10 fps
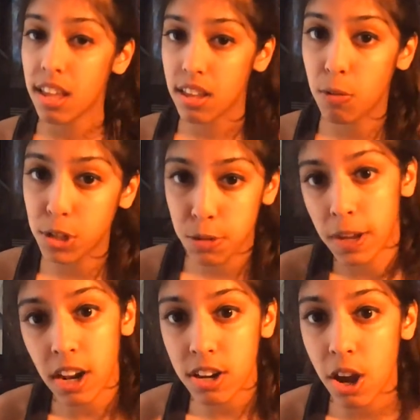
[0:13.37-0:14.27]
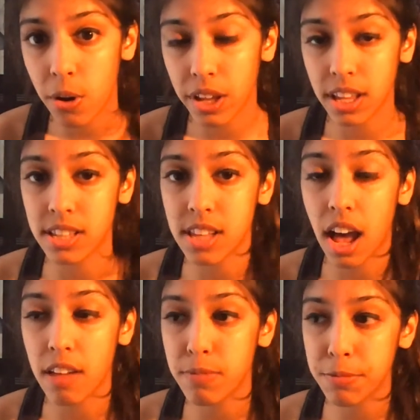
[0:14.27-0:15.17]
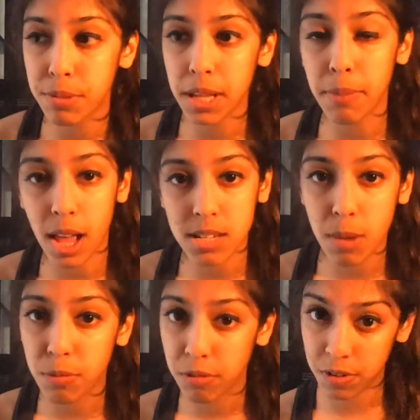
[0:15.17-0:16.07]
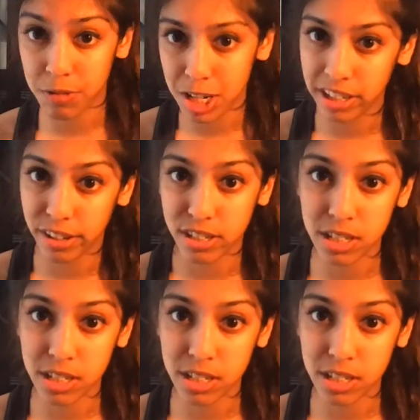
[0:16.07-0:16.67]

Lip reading: what you might not know is I've been playing basketball for 15 years,